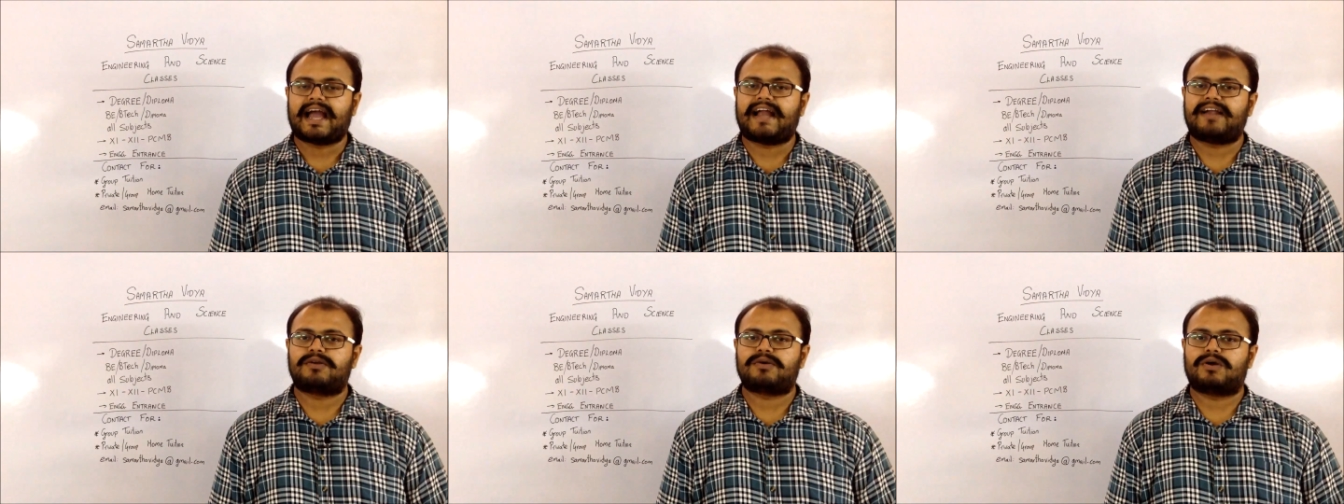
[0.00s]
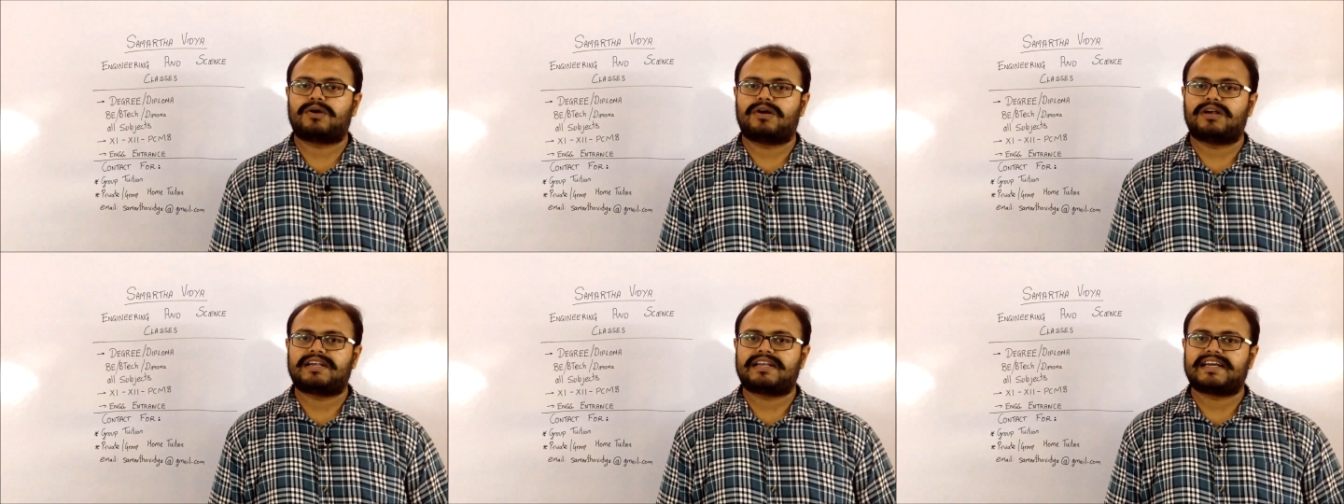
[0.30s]
and to
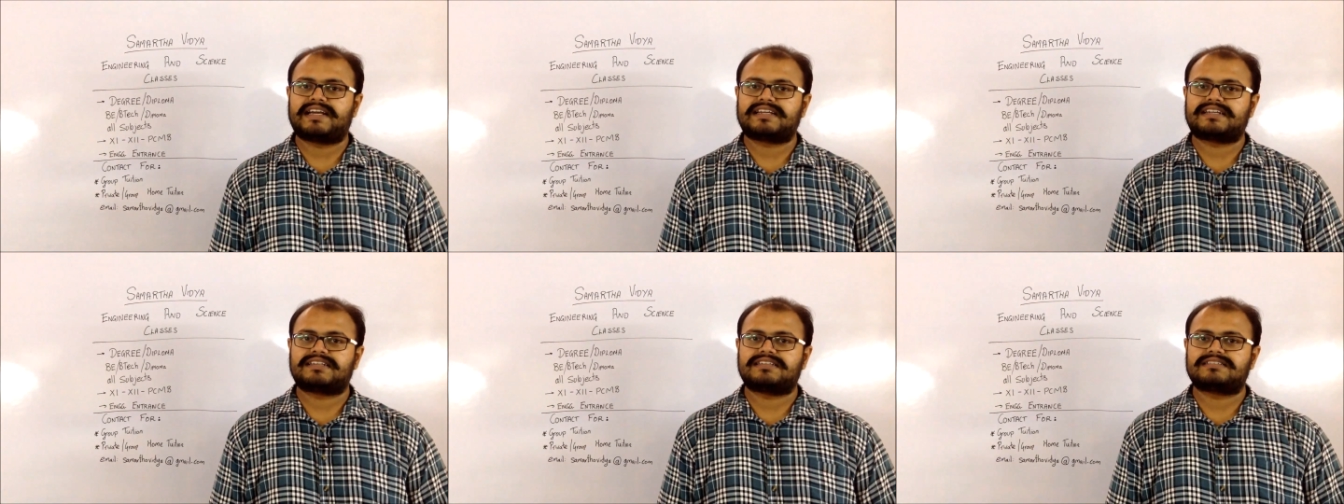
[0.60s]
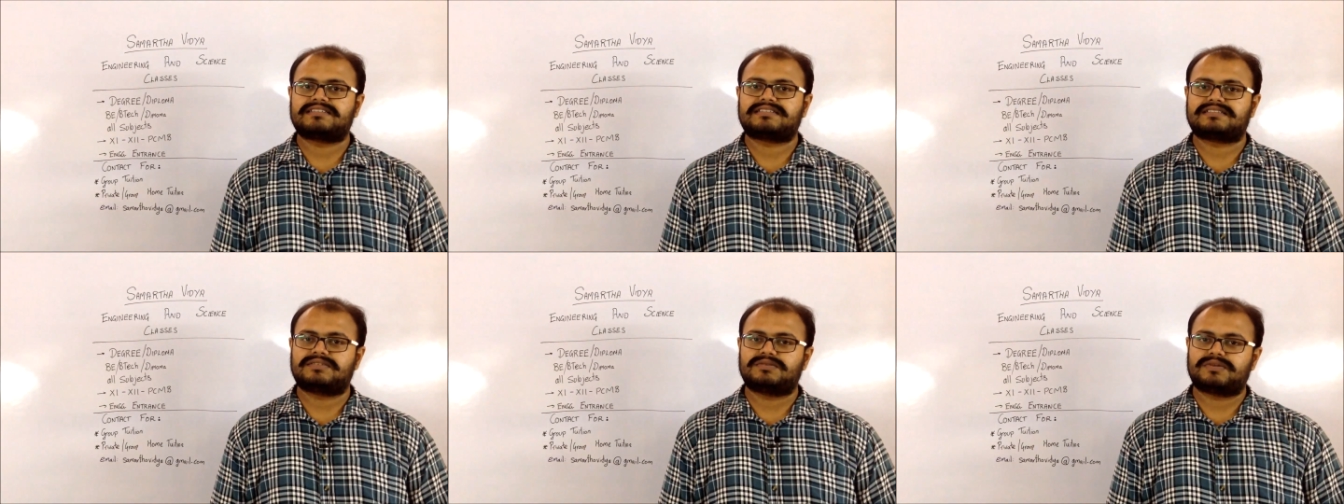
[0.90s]
contact
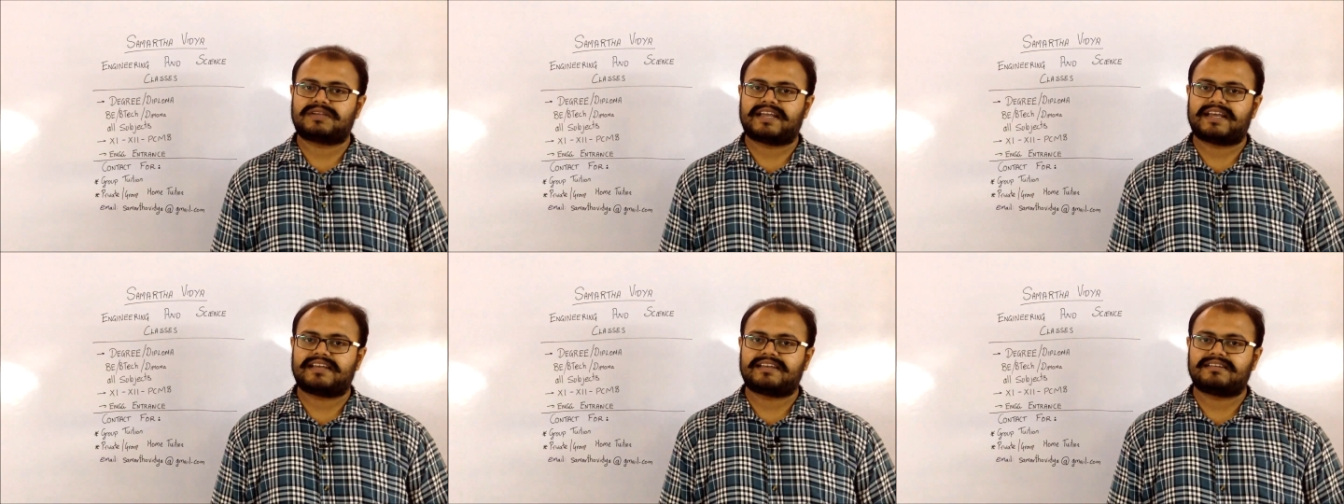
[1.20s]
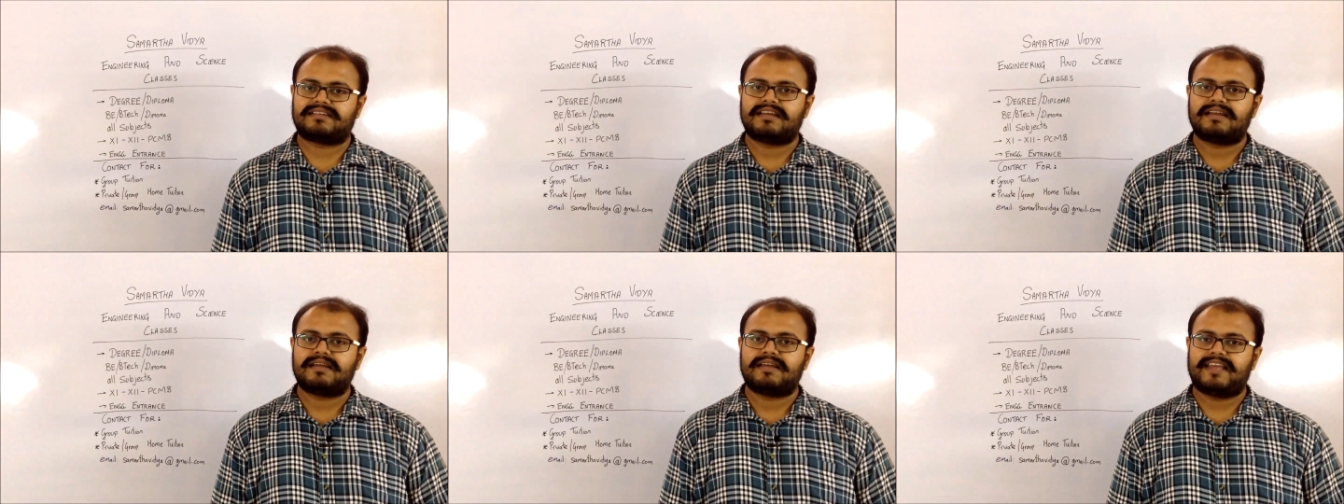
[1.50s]
us, you
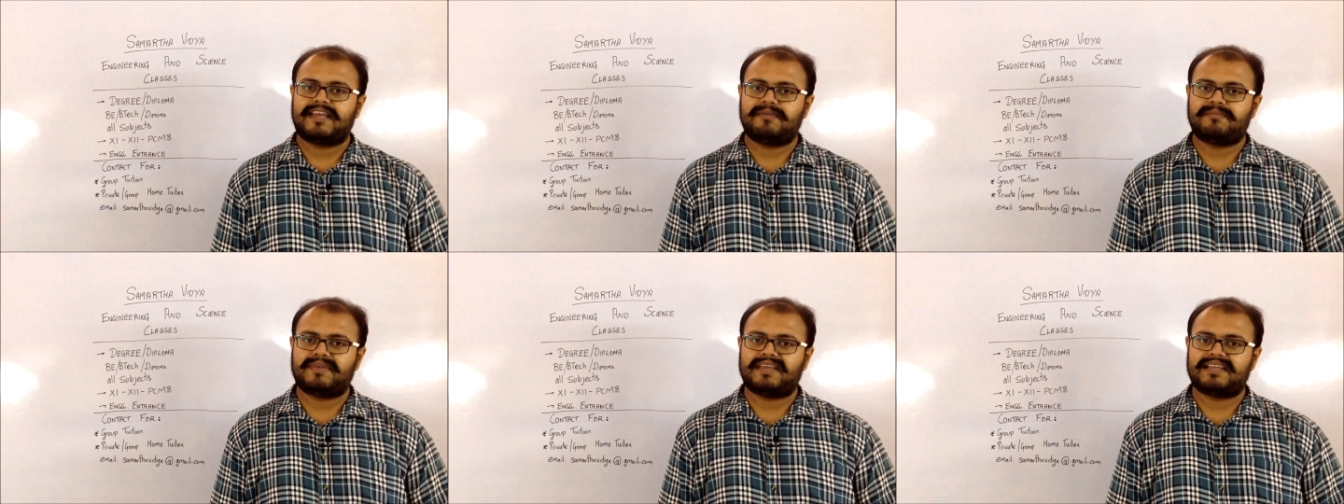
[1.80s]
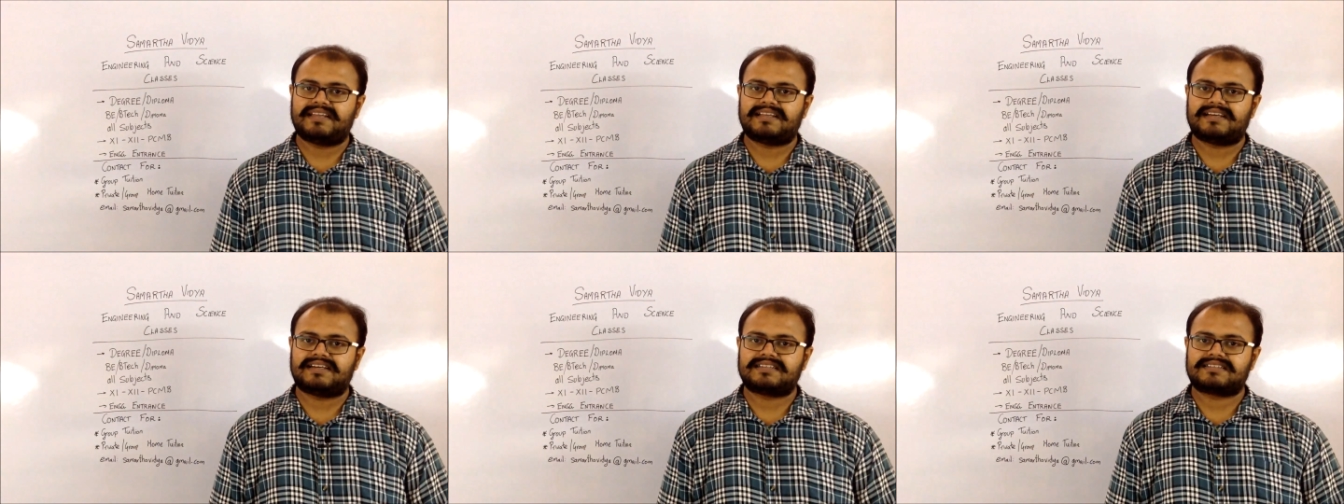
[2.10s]
can
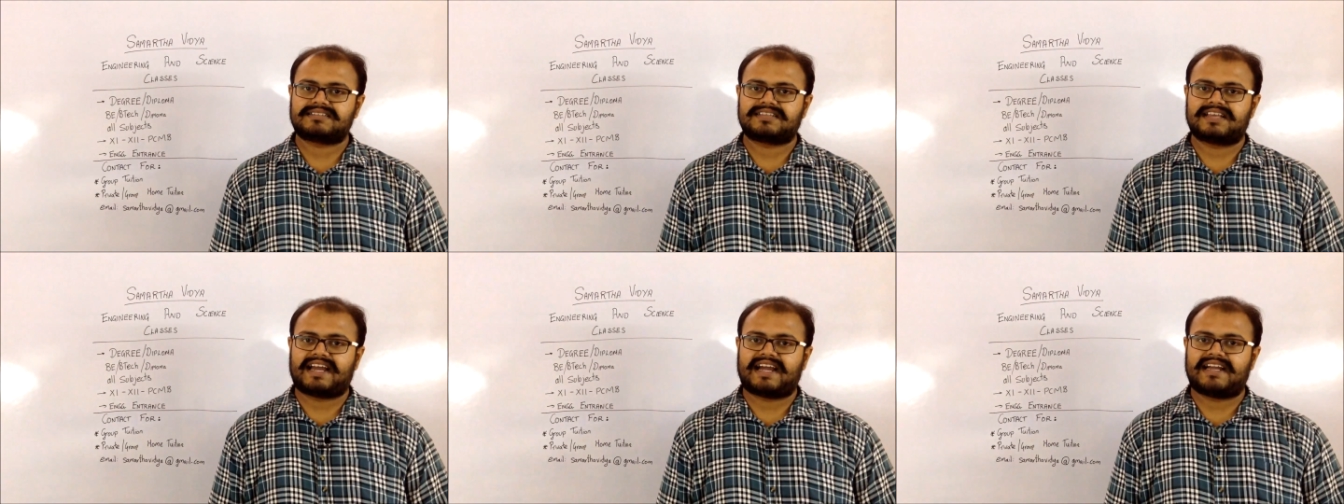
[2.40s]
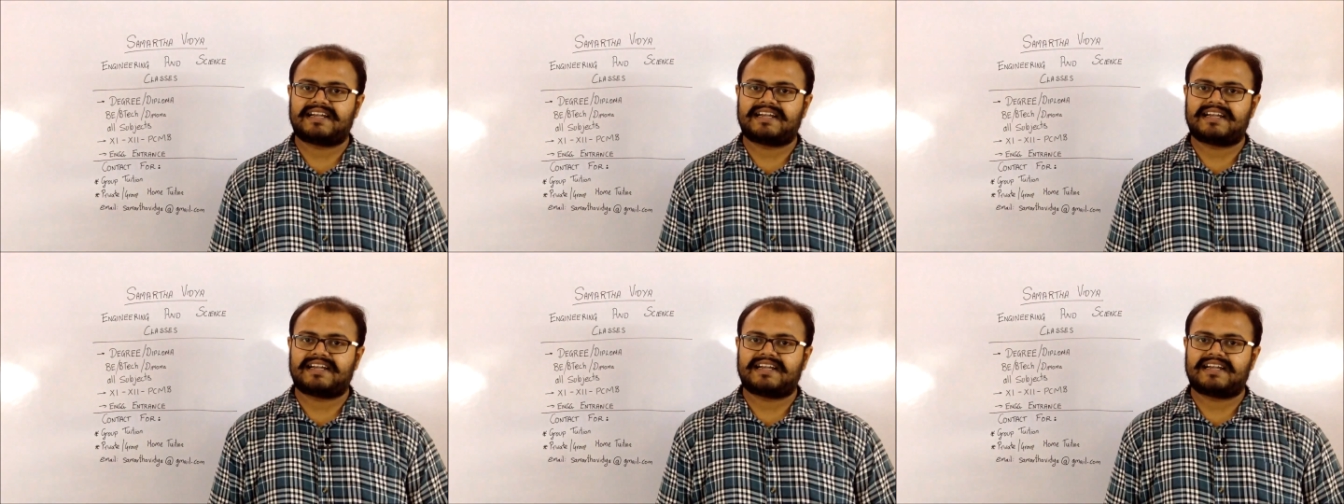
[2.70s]
email us